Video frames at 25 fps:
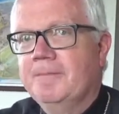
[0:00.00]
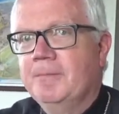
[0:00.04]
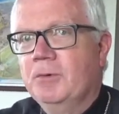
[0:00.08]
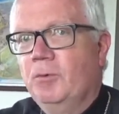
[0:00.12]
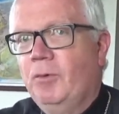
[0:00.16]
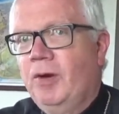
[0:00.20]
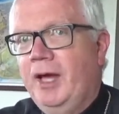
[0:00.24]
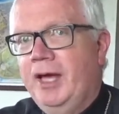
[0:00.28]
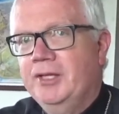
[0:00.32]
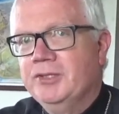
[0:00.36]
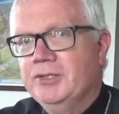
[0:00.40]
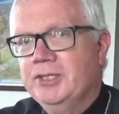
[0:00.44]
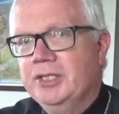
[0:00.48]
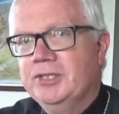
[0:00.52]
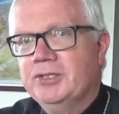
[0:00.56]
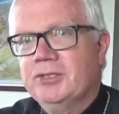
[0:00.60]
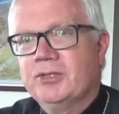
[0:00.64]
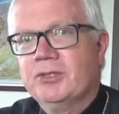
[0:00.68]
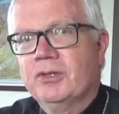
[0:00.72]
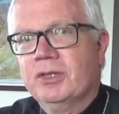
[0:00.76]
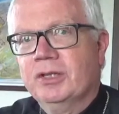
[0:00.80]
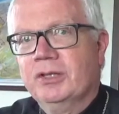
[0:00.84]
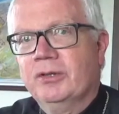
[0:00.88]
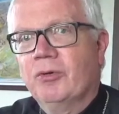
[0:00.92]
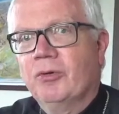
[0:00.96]
Why is
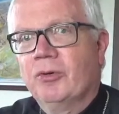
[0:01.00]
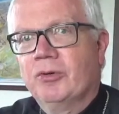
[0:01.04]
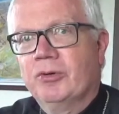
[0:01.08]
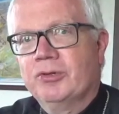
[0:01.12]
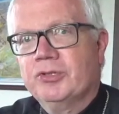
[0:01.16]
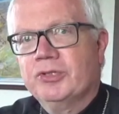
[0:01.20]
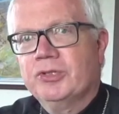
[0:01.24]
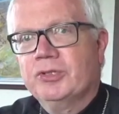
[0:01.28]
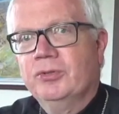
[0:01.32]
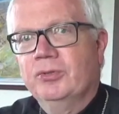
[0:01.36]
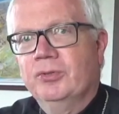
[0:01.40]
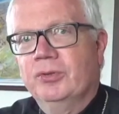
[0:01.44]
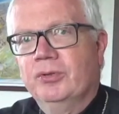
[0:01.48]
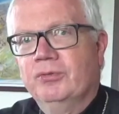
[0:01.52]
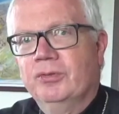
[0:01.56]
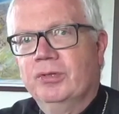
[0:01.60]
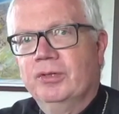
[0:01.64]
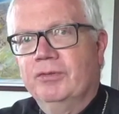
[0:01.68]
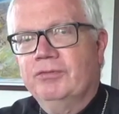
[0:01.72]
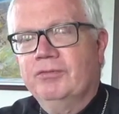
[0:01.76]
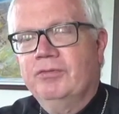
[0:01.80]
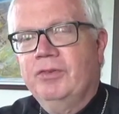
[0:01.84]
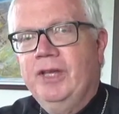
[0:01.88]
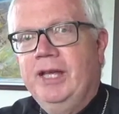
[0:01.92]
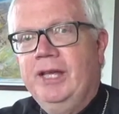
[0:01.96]
Easter the cornerstone of our
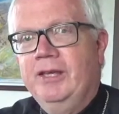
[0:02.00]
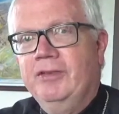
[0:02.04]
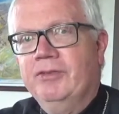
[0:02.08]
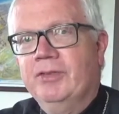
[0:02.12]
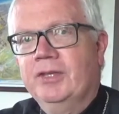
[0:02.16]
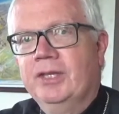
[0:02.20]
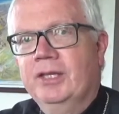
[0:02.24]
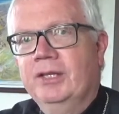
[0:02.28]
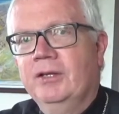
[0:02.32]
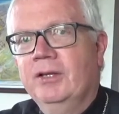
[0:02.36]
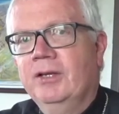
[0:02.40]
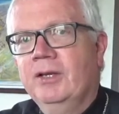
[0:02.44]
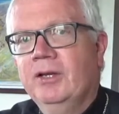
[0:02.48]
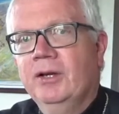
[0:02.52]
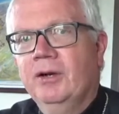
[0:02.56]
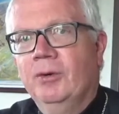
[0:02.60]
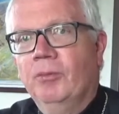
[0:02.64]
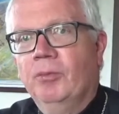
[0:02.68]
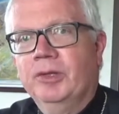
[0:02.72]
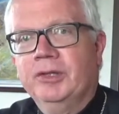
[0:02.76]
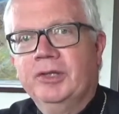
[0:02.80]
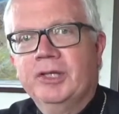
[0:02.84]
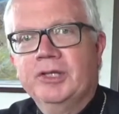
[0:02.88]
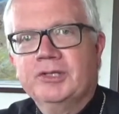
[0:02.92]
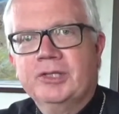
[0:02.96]
faith? And
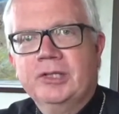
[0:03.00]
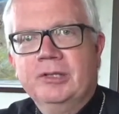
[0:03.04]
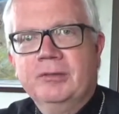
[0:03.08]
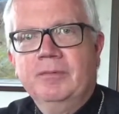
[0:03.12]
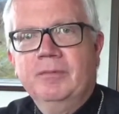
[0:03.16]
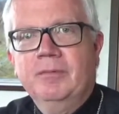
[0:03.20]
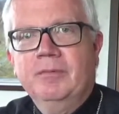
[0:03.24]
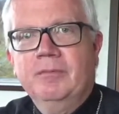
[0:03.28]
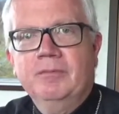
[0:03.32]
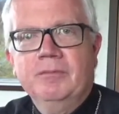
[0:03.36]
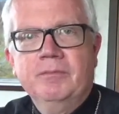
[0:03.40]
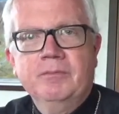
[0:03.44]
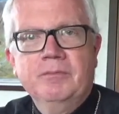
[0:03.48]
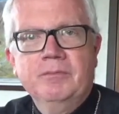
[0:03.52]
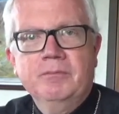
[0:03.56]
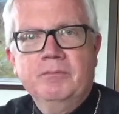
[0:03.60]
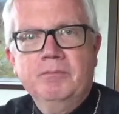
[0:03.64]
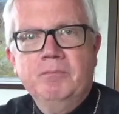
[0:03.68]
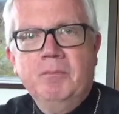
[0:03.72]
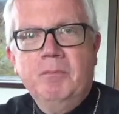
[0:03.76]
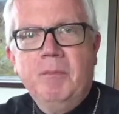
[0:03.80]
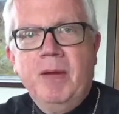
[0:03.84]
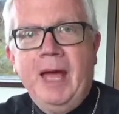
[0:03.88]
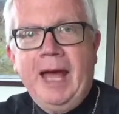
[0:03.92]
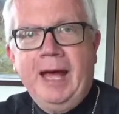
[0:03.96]
what does it
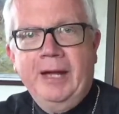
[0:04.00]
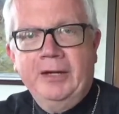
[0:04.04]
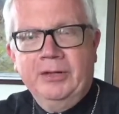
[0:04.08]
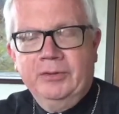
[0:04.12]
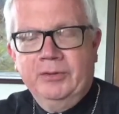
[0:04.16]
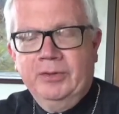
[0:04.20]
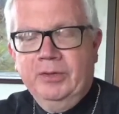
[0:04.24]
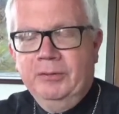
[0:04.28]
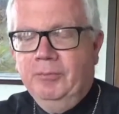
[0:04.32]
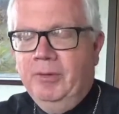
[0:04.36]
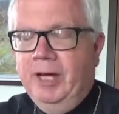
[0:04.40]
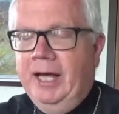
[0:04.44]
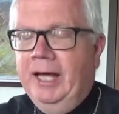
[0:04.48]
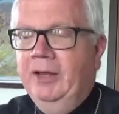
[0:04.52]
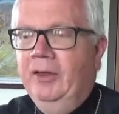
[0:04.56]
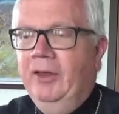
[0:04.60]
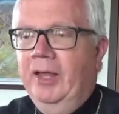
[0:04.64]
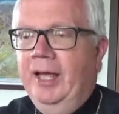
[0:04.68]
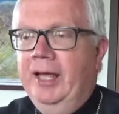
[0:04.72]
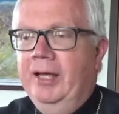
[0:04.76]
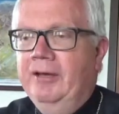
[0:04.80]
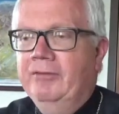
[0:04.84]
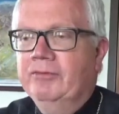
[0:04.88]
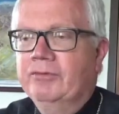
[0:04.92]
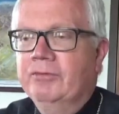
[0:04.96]
matter in my
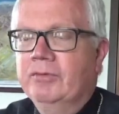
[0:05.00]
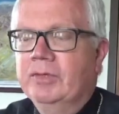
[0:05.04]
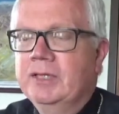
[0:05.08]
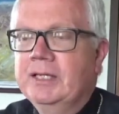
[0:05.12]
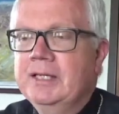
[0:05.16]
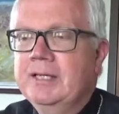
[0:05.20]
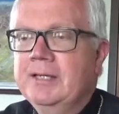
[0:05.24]
life?